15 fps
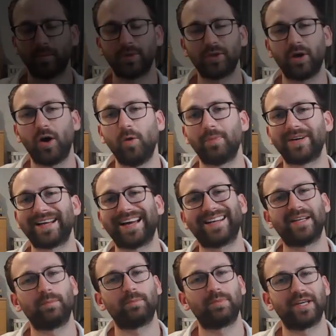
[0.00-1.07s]
you open any
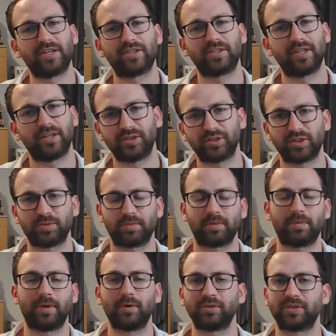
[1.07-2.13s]
PhD research
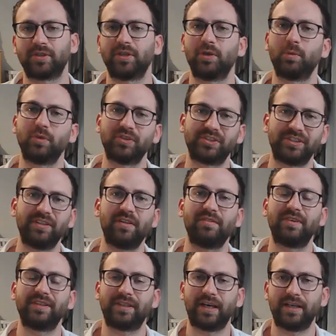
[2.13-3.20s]
proposal, you will see the
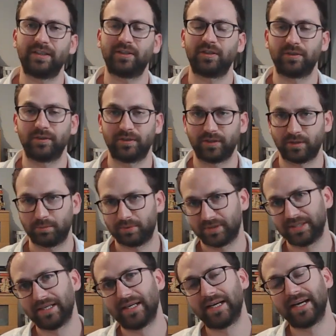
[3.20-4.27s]
title on top.
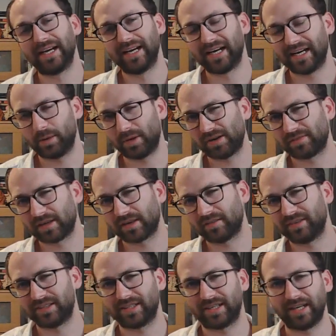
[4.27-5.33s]
However, the
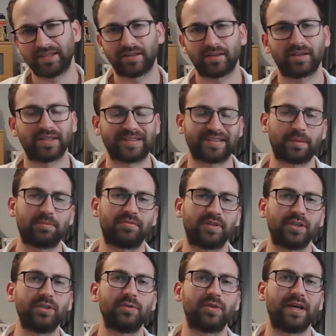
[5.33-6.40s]
title is something
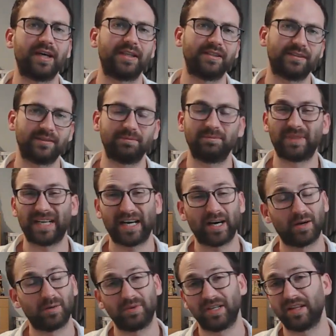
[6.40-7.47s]
you write
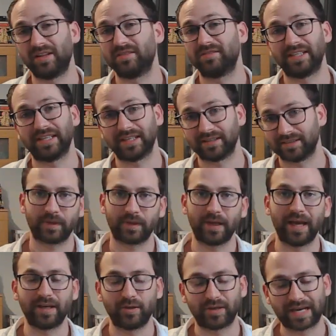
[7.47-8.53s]
probably in the end, and
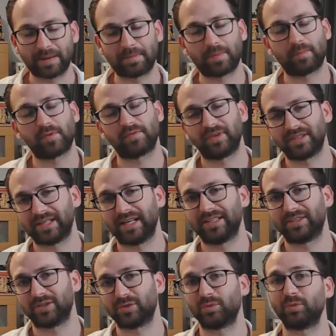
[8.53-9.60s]
you come up with the
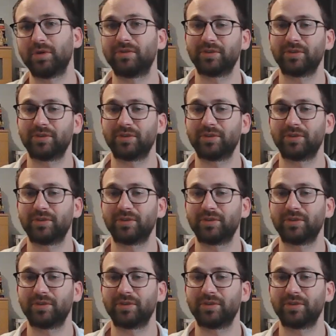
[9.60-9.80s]
title with your